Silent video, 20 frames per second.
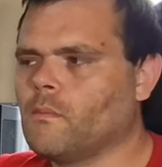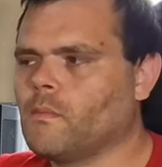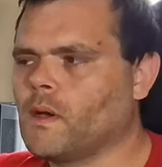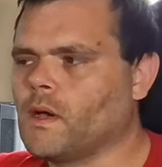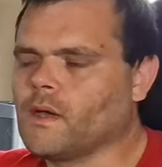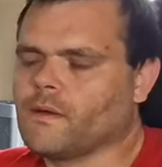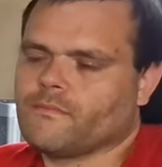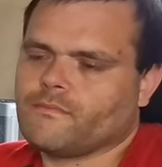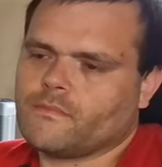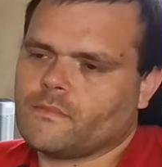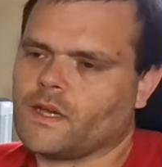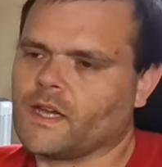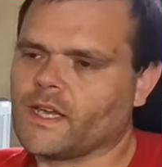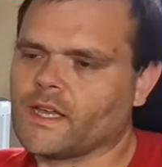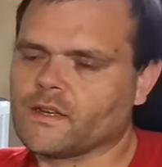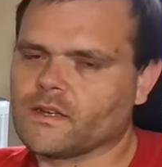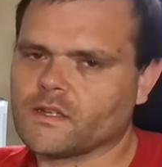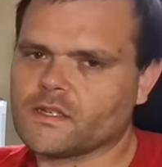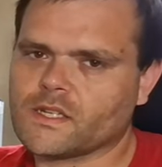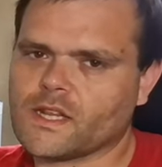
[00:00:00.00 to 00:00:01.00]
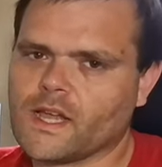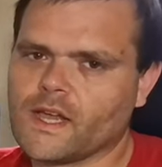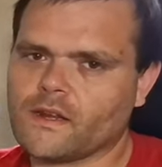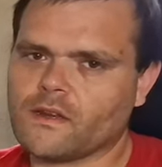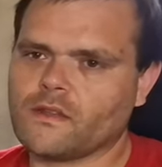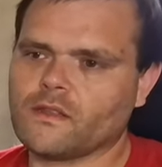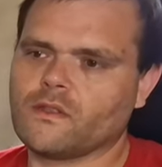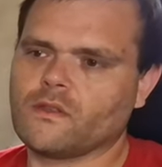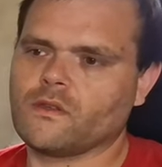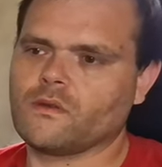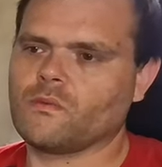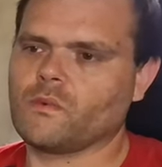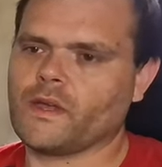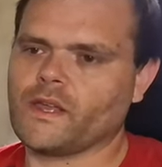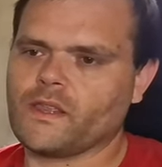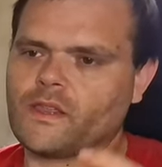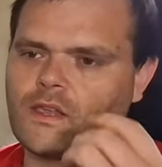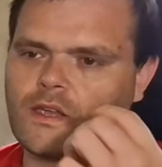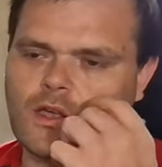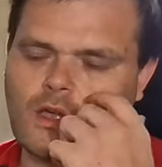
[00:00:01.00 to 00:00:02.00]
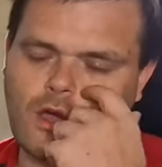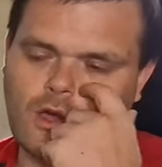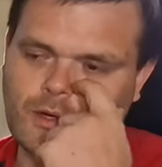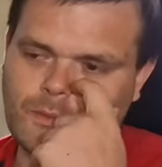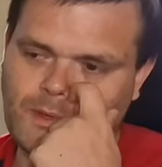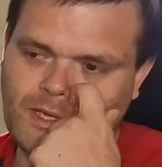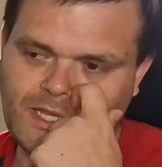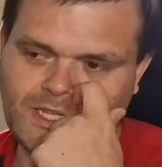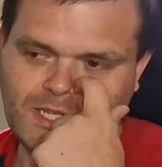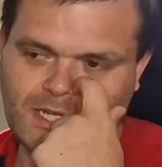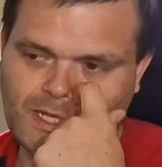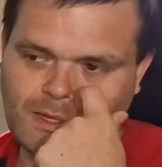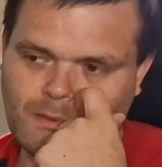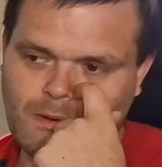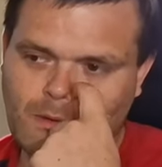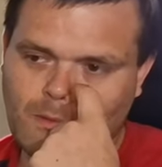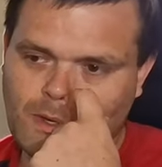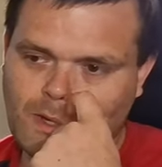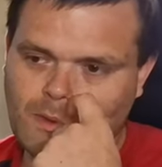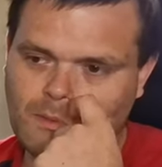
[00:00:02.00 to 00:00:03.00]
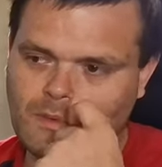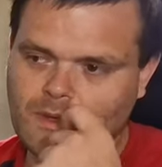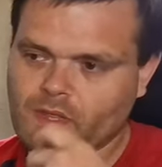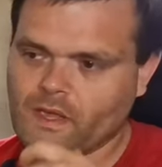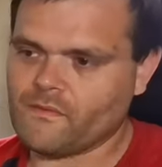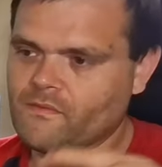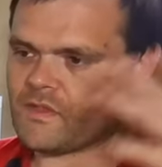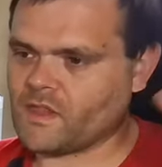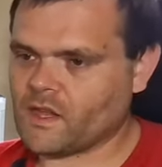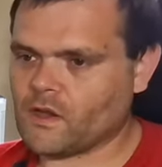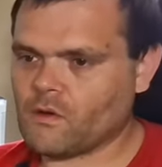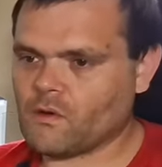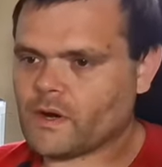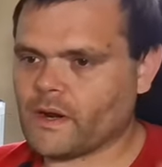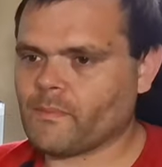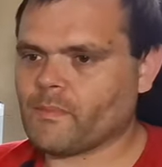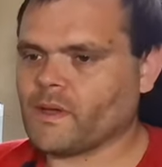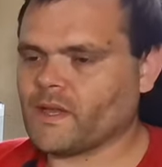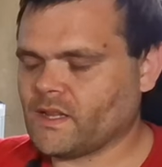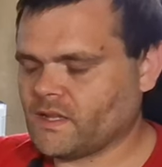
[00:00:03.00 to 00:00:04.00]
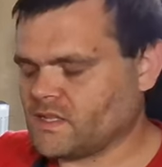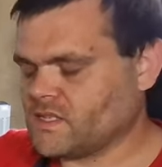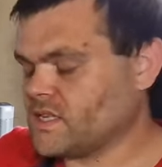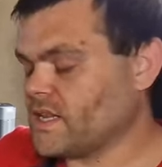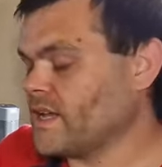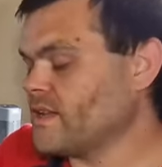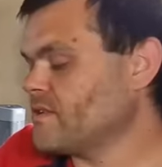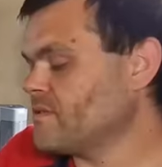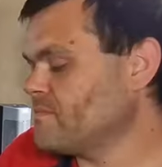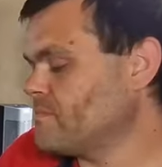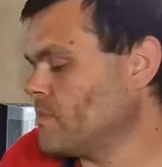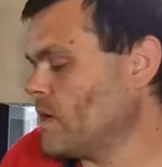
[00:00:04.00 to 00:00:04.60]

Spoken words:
But I understand in the way the economy is at the moment with everything going up, I understand.